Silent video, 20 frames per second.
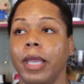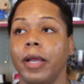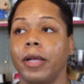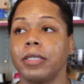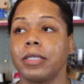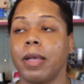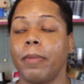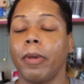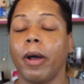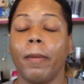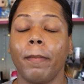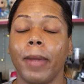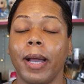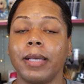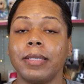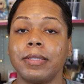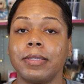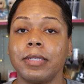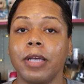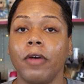cares about
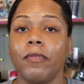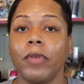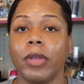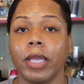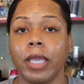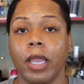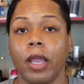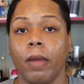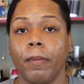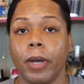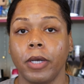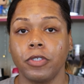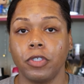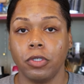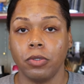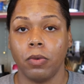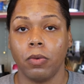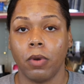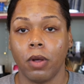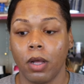myself and care
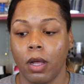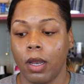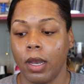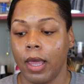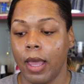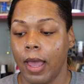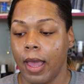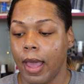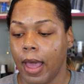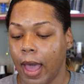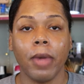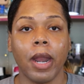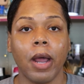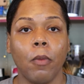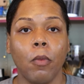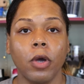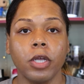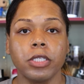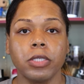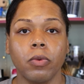about you all, but
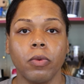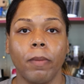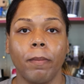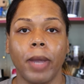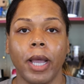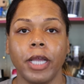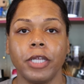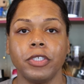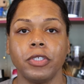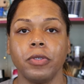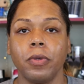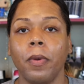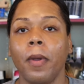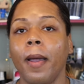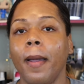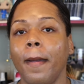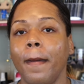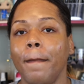I want to remind you,